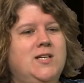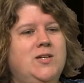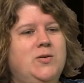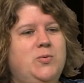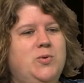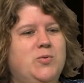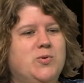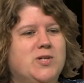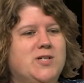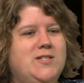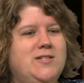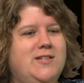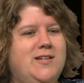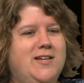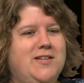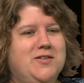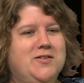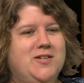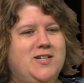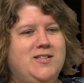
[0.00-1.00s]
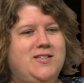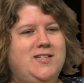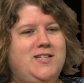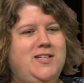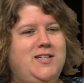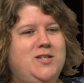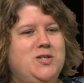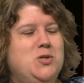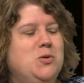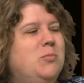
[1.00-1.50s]
We worked together at
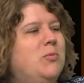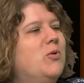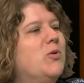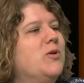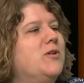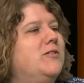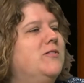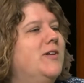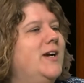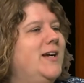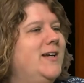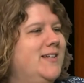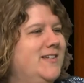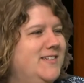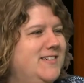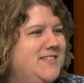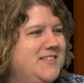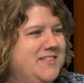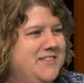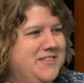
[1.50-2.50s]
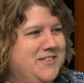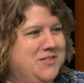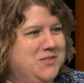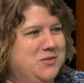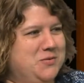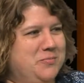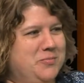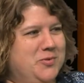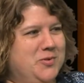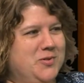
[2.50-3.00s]
the Newport Grand in
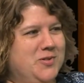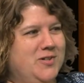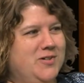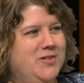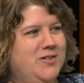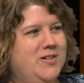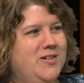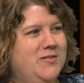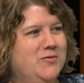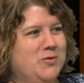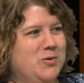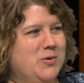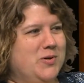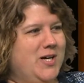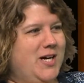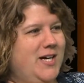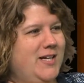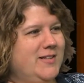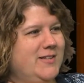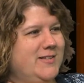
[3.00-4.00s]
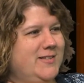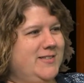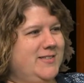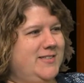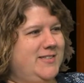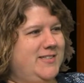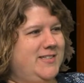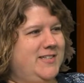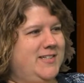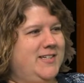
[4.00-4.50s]
Newport, Rhode
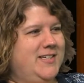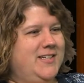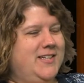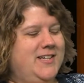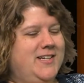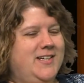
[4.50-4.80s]
Island.